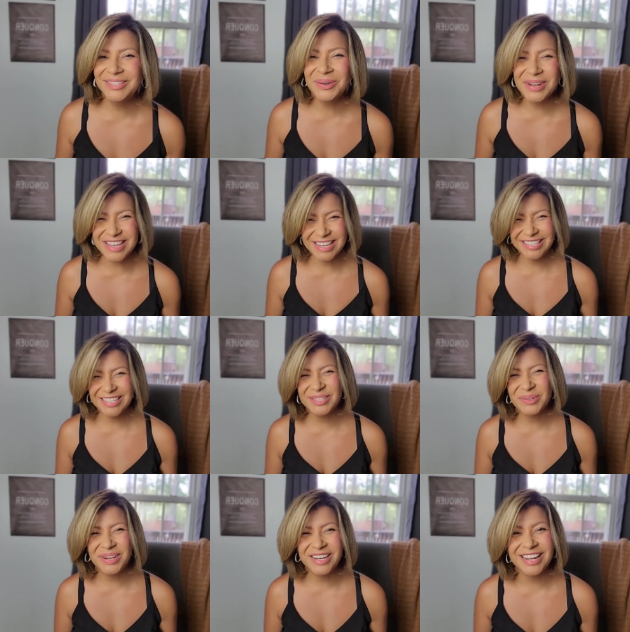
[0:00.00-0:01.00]
2018,
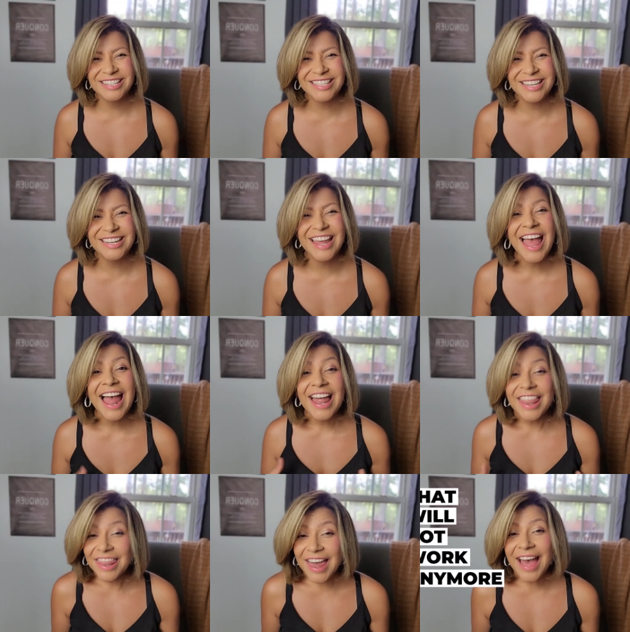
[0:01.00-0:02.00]
2019,
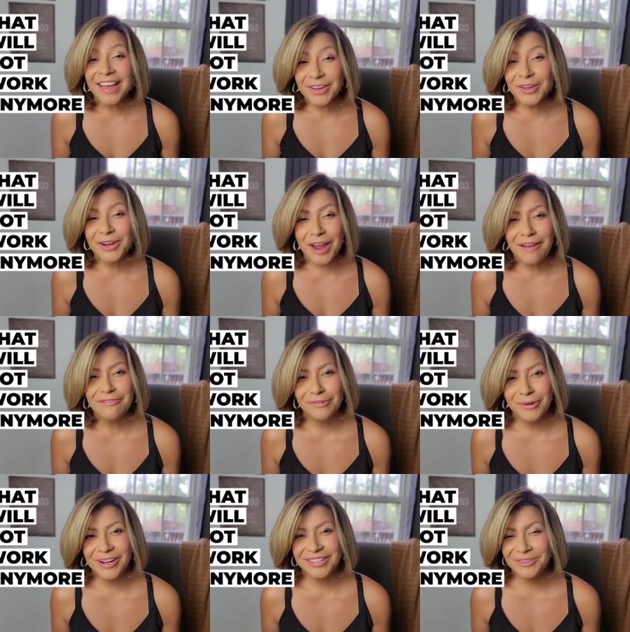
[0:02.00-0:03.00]
that could have
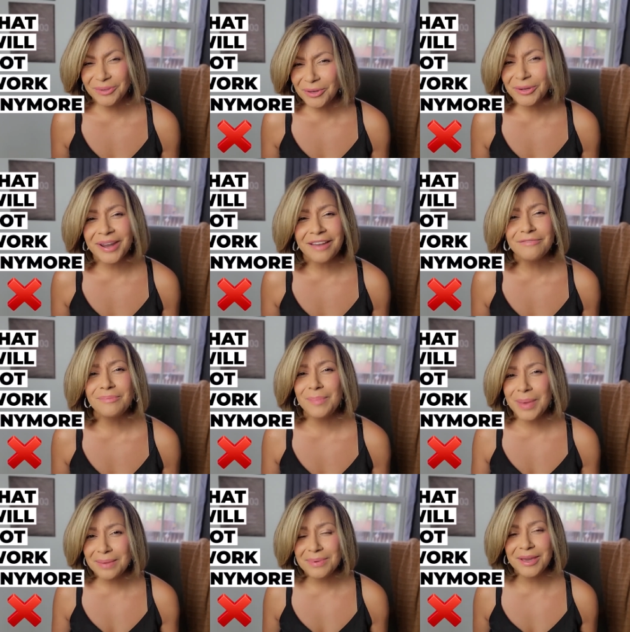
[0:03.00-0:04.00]
worked. You could have
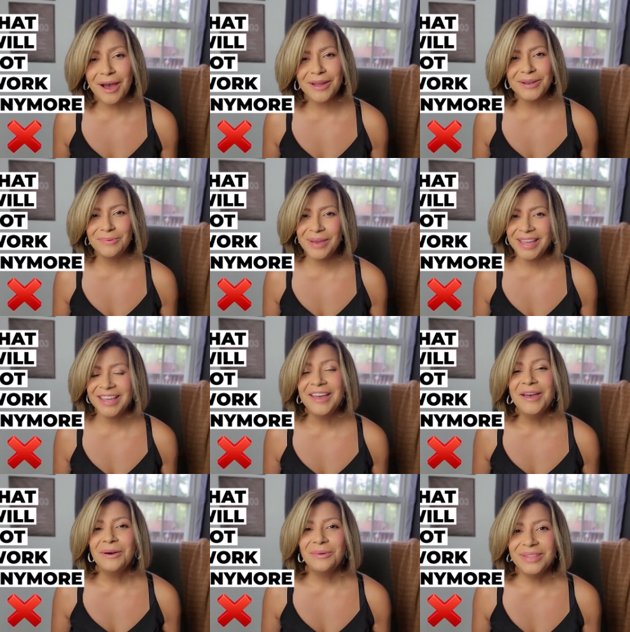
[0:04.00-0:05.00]
maybe gotten away
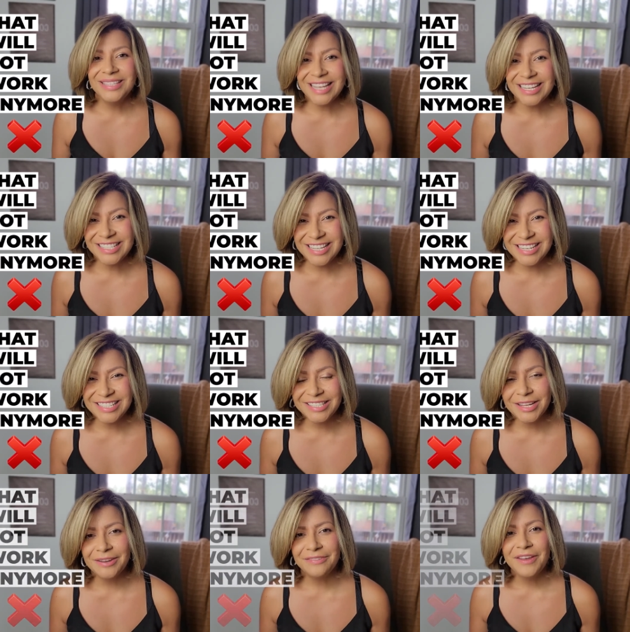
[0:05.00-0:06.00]
with testing
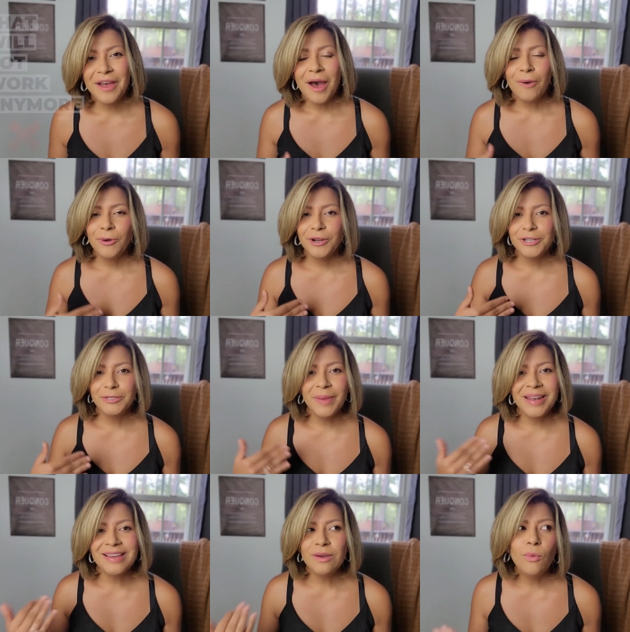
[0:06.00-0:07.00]
stuff where you're
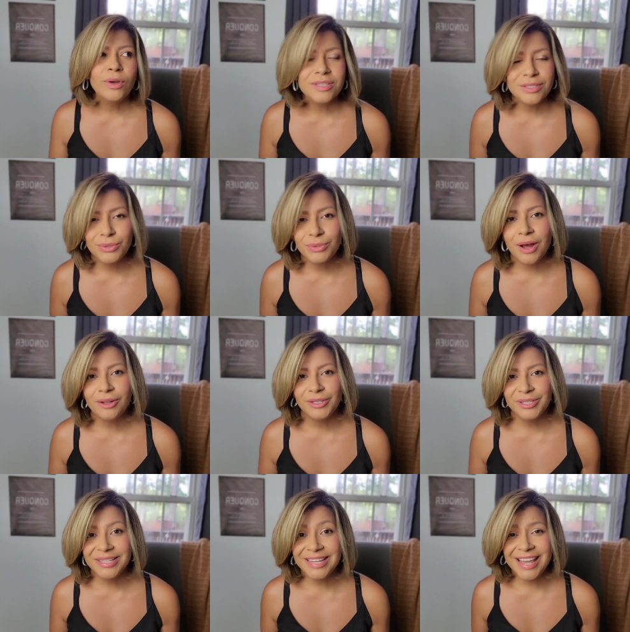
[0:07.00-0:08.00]
spending $1 to
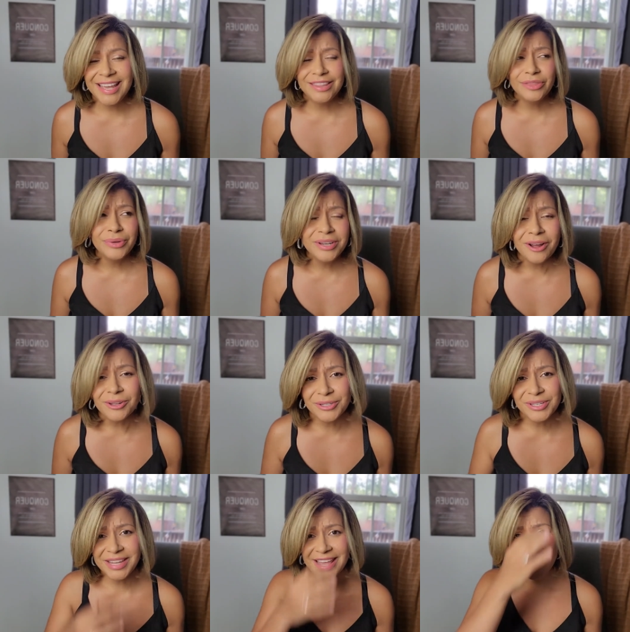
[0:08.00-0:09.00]
$2 a day, $3
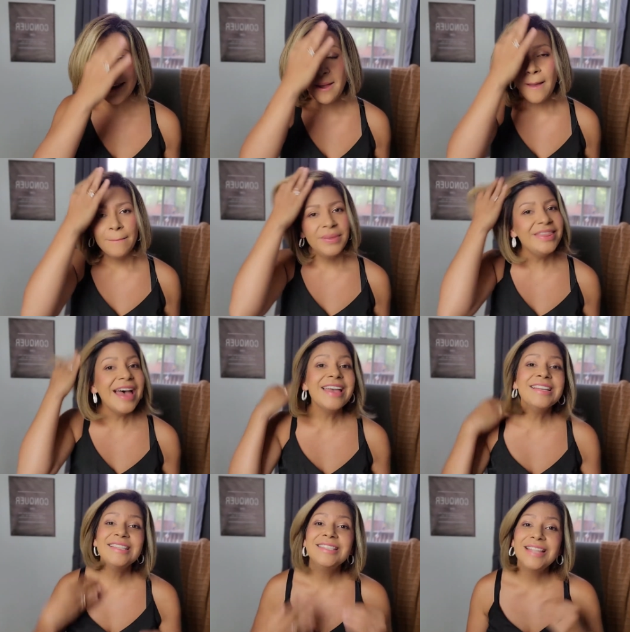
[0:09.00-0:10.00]
a day, but that
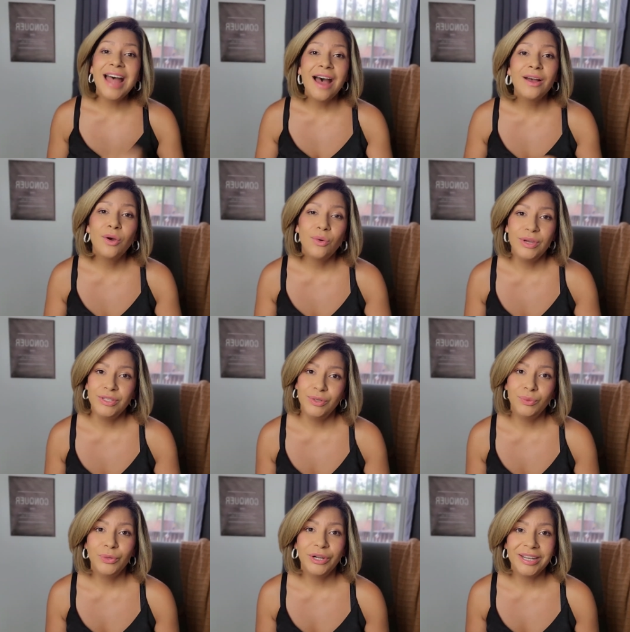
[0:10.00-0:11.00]
is not going to
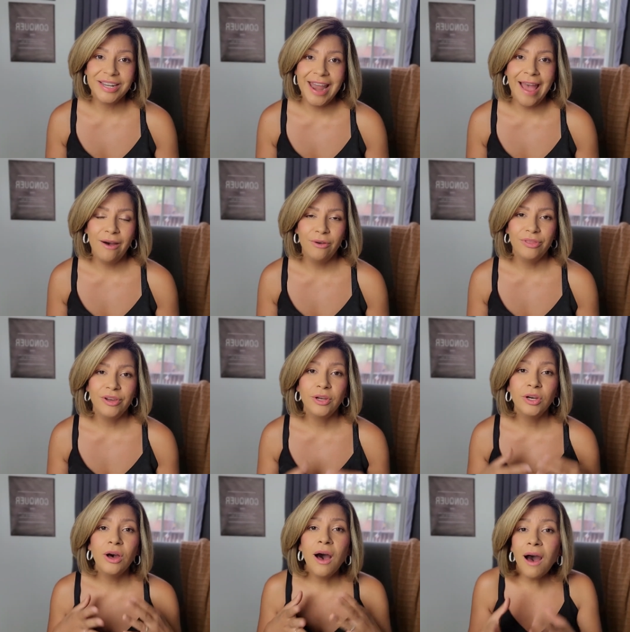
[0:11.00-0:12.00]
work now. The
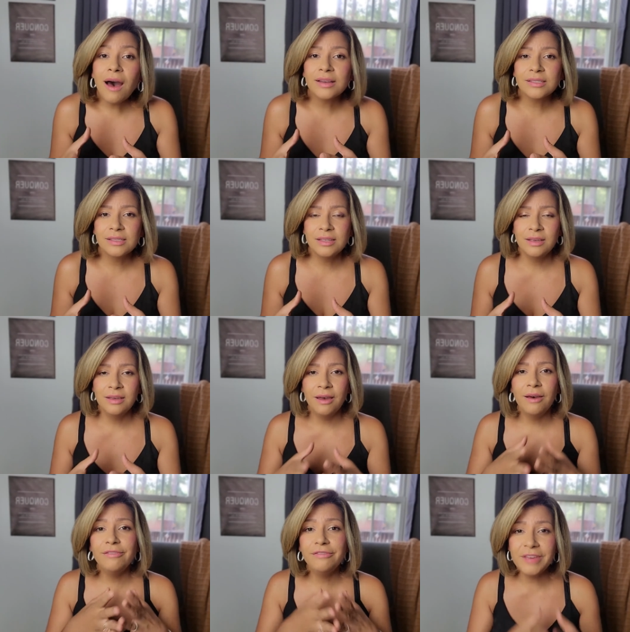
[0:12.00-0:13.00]
cost
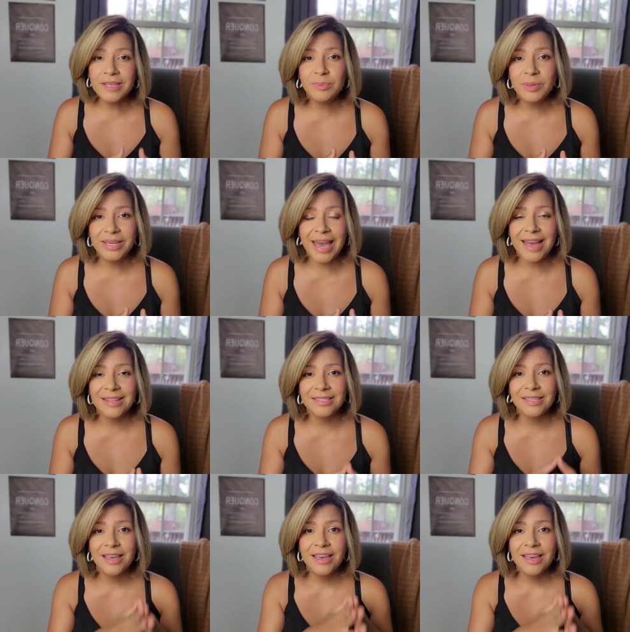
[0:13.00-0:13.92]
of Facebook ads